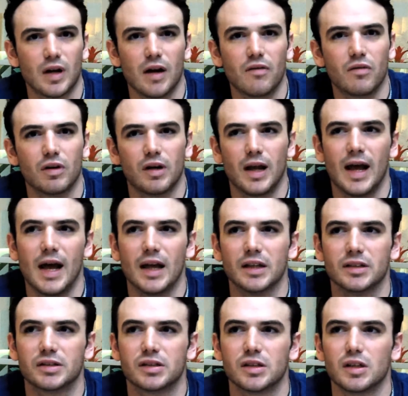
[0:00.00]
Everyone
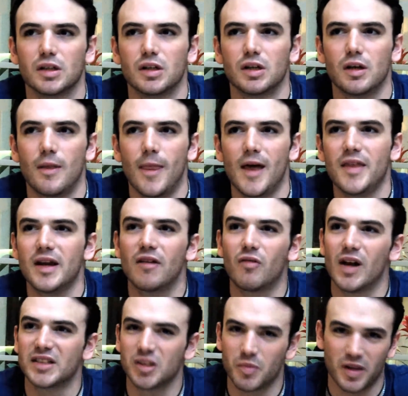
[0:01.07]
has
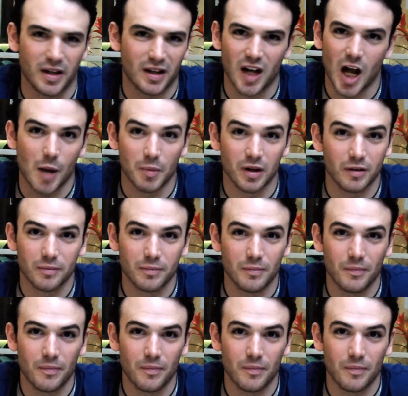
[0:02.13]
something in common.